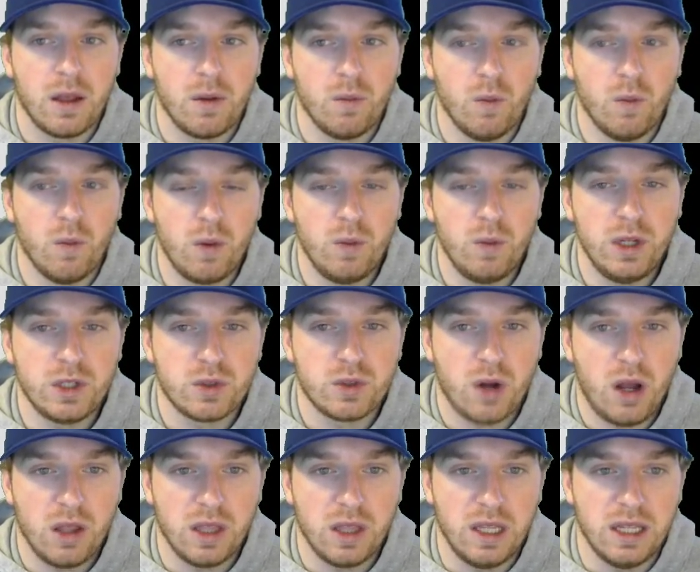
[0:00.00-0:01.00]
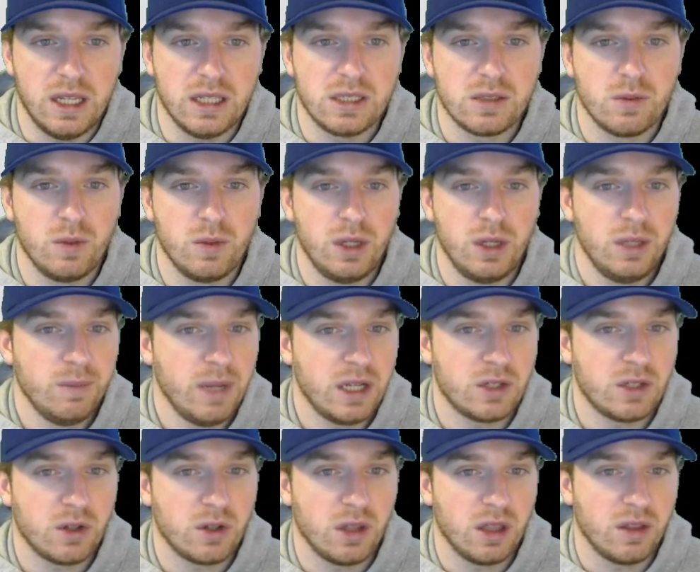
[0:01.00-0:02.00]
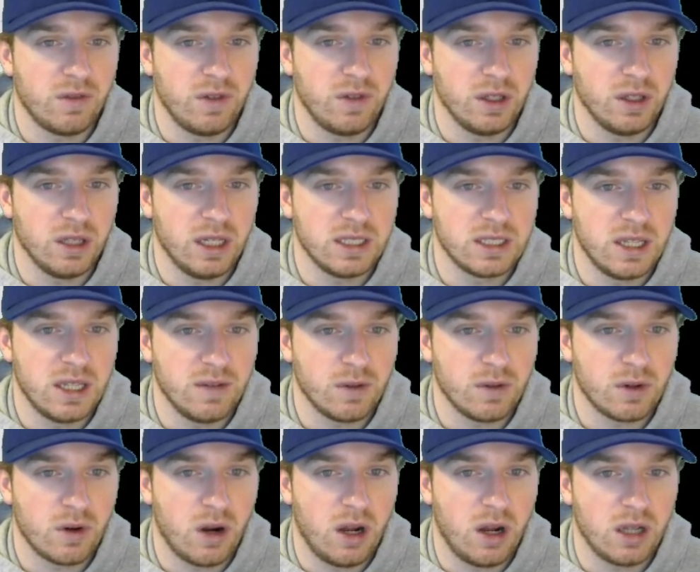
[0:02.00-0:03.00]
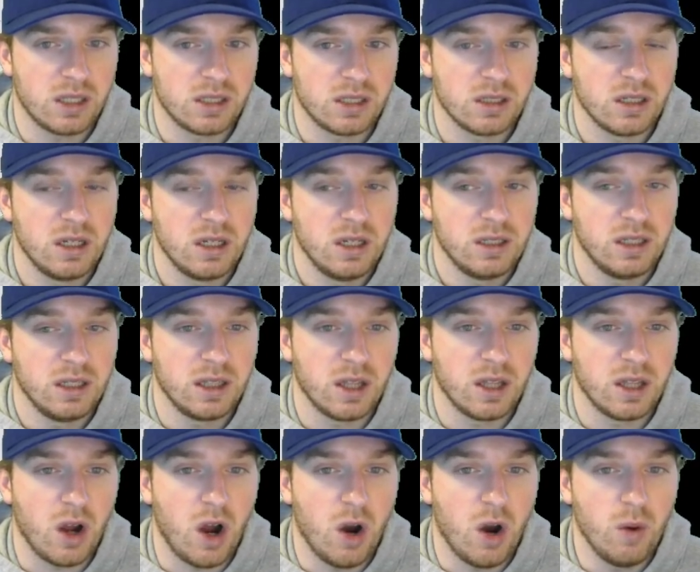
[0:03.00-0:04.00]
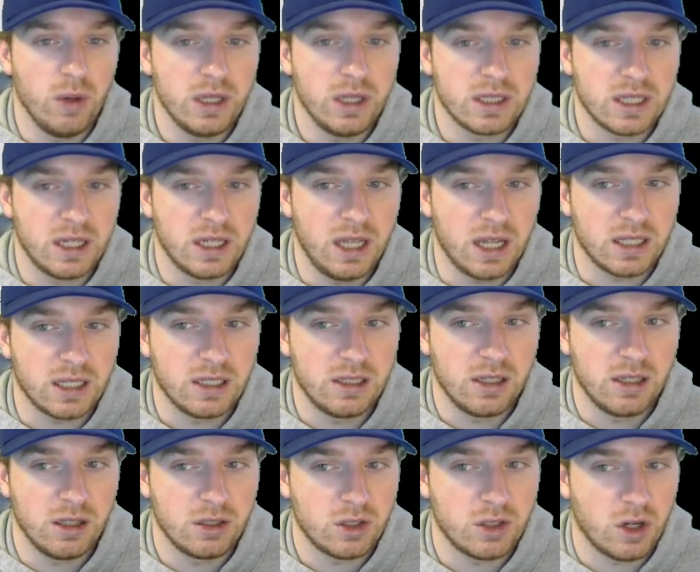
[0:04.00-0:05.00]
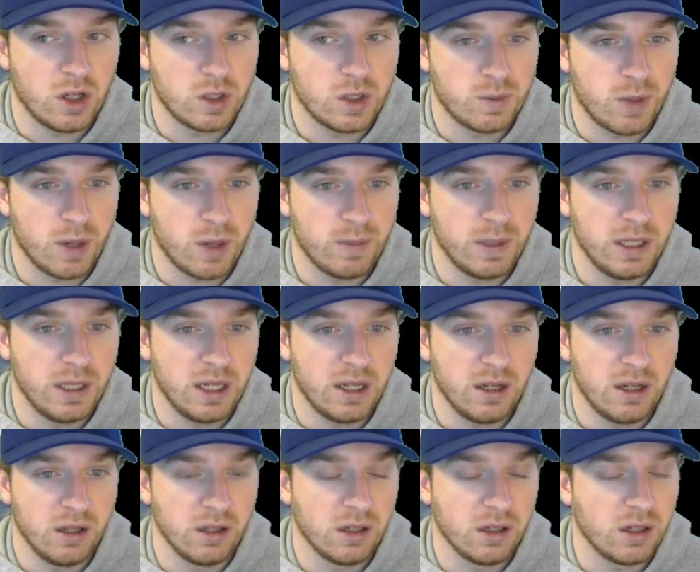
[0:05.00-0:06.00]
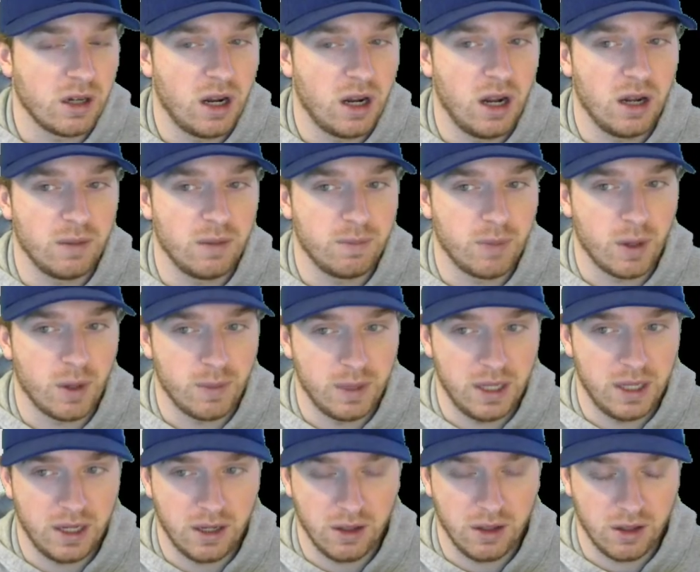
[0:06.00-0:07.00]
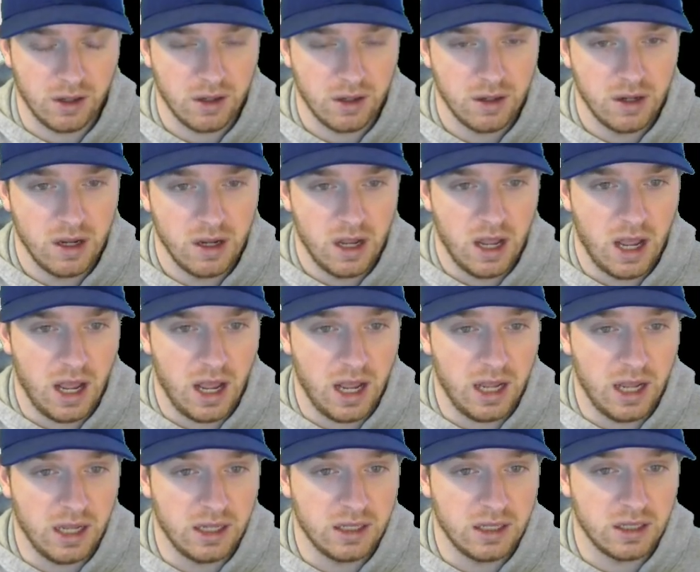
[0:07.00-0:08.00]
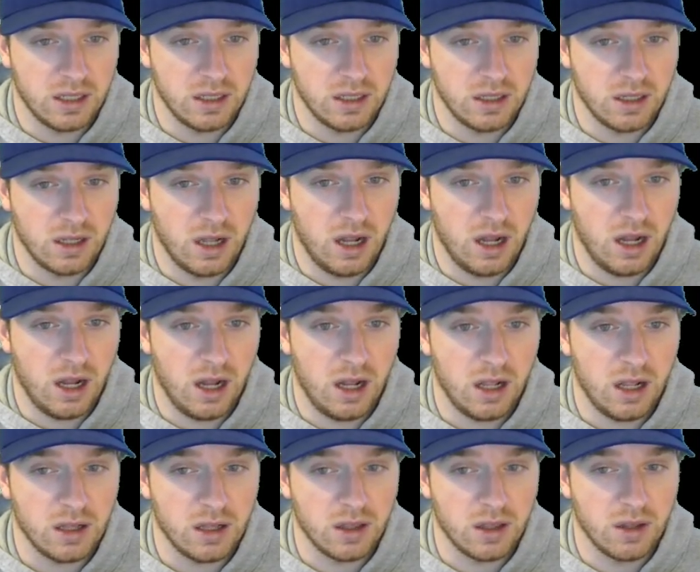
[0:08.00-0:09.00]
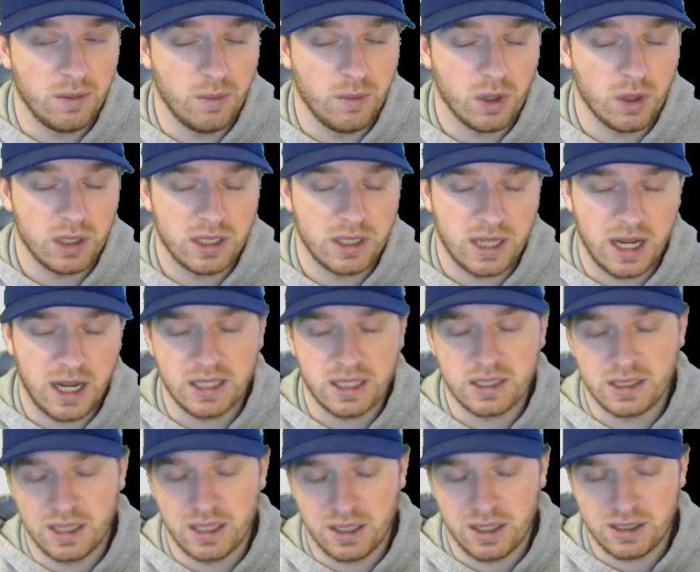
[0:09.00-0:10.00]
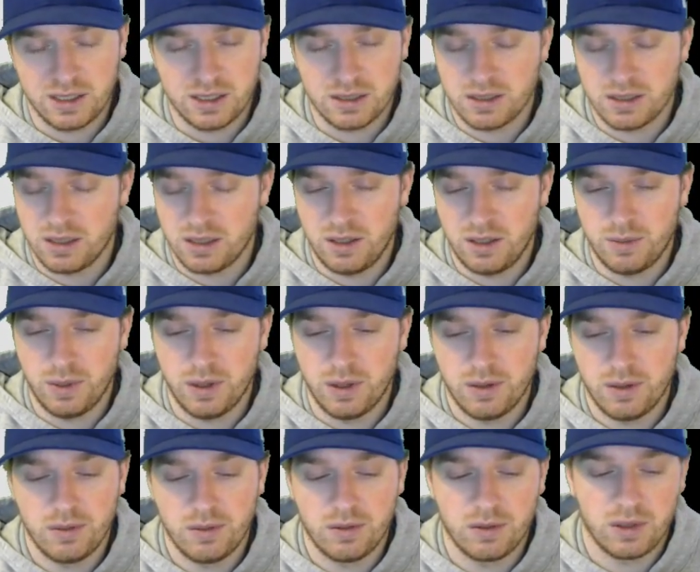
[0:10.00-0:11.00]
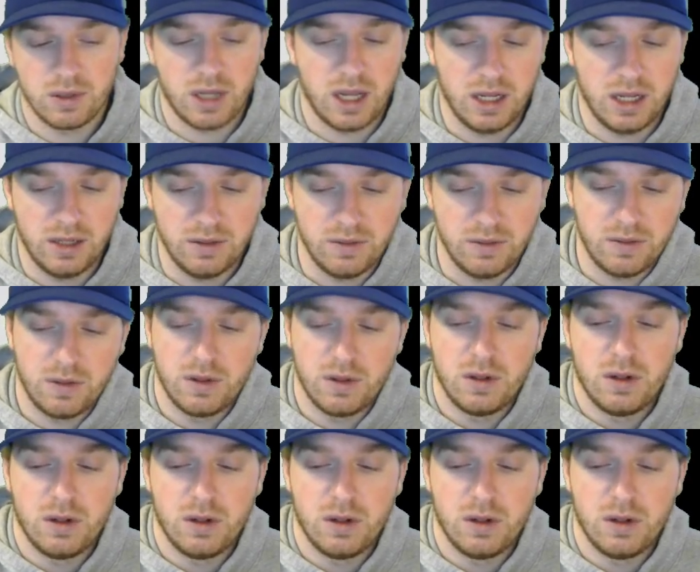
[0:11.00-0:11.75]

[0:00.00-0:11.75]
When we draw these, we make sure that the field lines never cross, that they're always connected to the charge perpendicular, and the more dense, now this is a little bit kind of